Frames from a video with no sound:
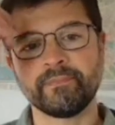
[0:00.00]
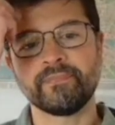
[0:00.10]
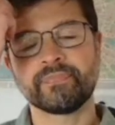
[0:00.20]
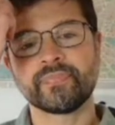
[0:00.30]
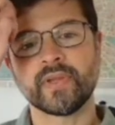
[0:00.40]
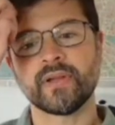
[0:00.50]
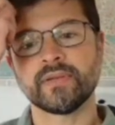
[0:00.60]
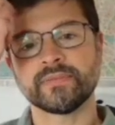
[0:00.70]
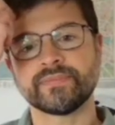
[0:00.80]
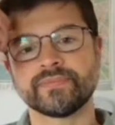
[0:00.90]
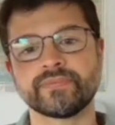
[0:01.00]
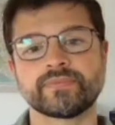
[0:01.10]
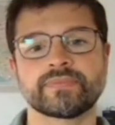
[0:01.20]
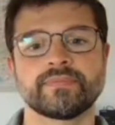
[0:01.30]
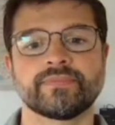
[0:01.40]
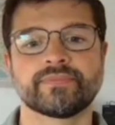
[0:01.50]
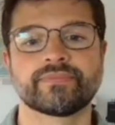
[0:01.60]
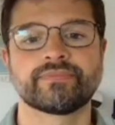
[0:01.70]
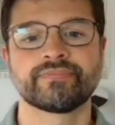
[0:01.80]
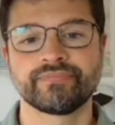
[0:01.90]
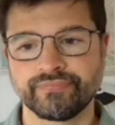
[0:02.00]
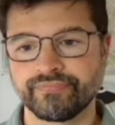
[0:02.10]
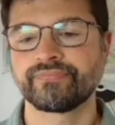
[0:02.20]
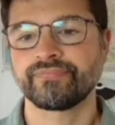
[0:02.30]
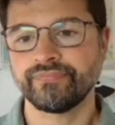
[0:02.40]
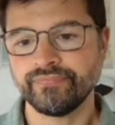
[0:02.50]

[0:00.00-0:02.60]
And here's our cached.